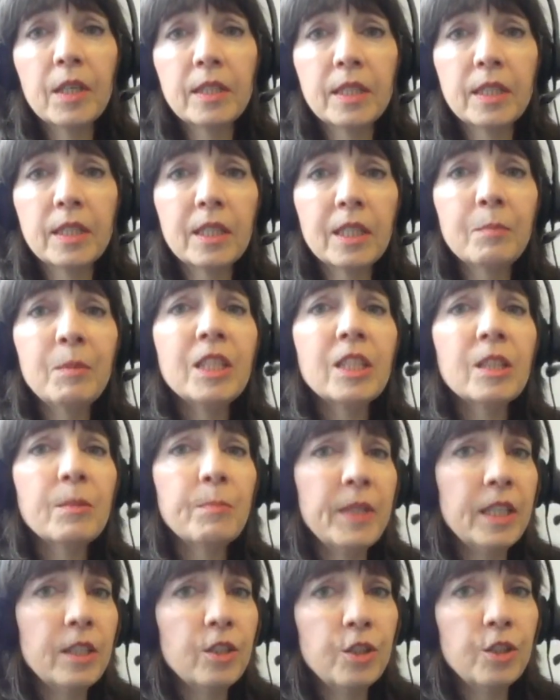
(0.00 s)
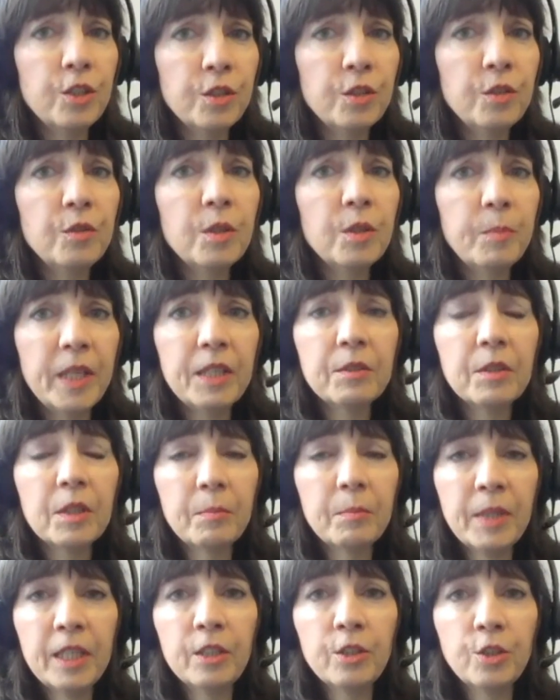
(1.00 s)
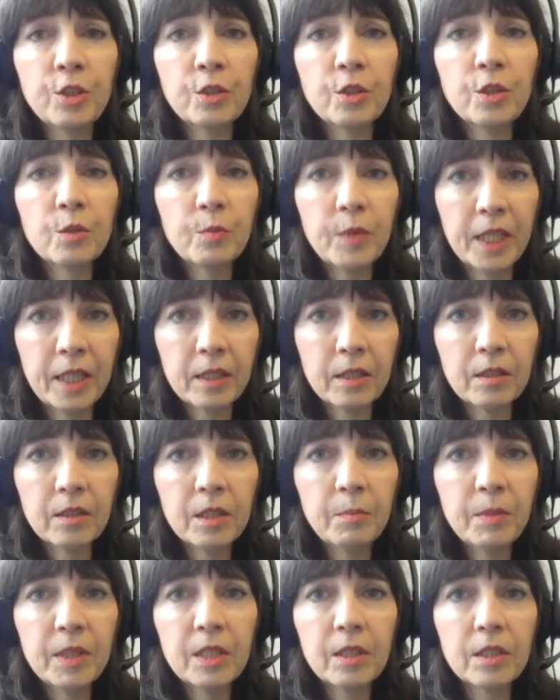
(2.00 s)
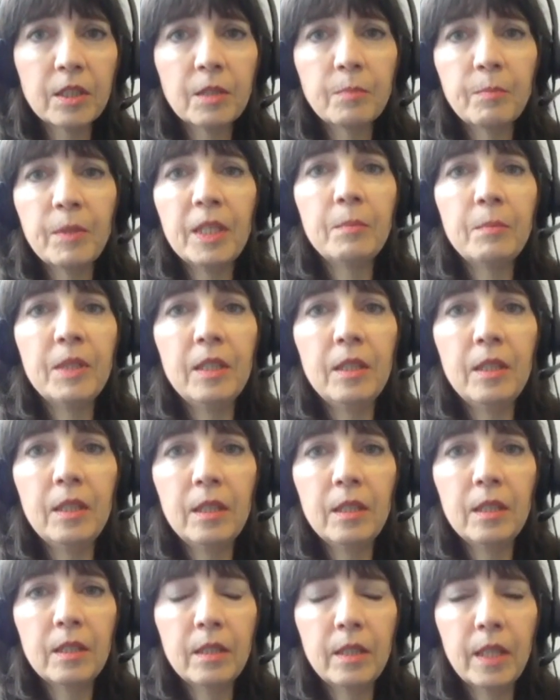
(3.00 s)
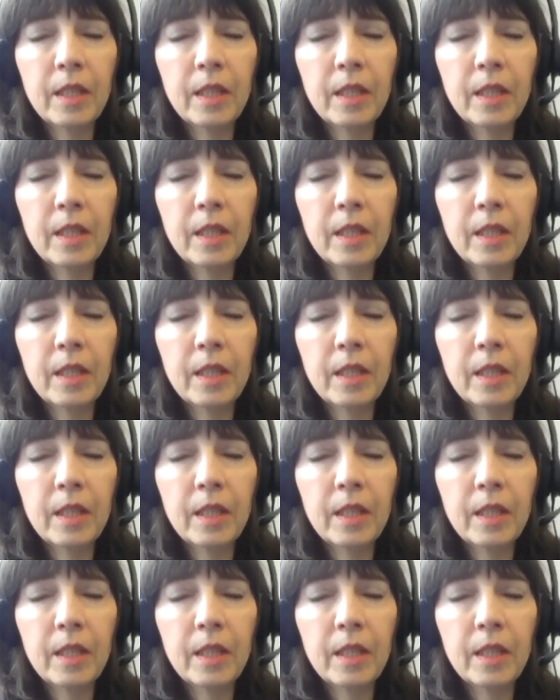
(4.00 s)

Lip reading: I said, let me speak to the bakery manager directly because maybe